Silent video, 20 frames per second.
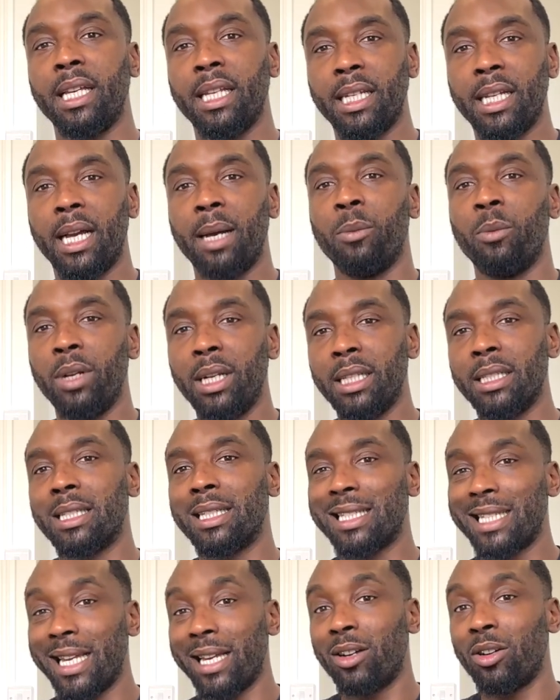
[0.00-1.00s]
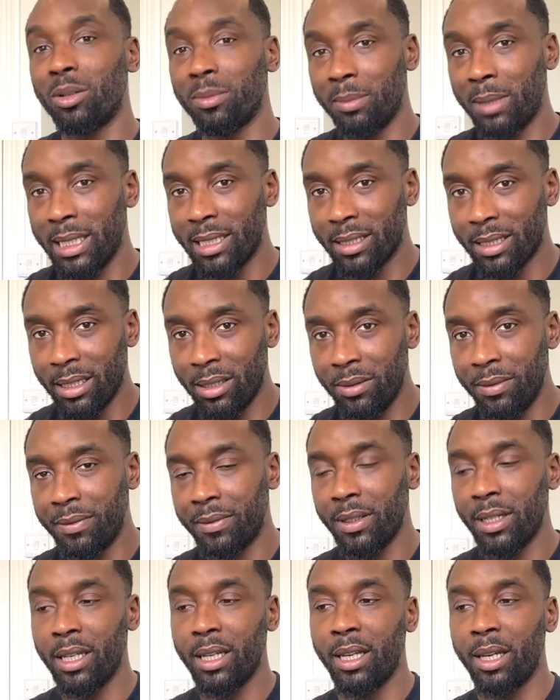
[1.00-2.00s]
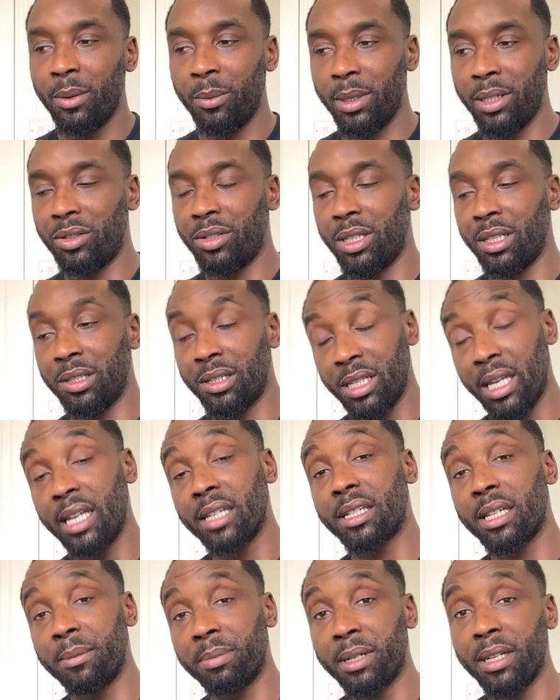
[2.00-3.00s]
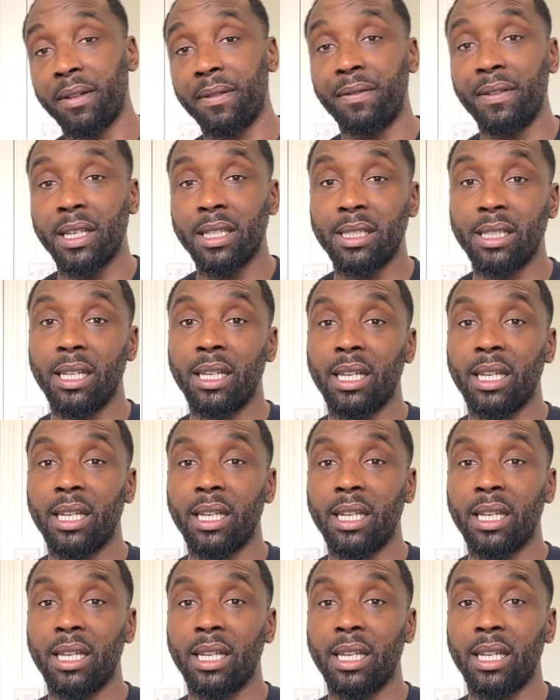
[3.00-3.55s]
that I'm willing to take on myself, which is, yes, I'm going to fix it.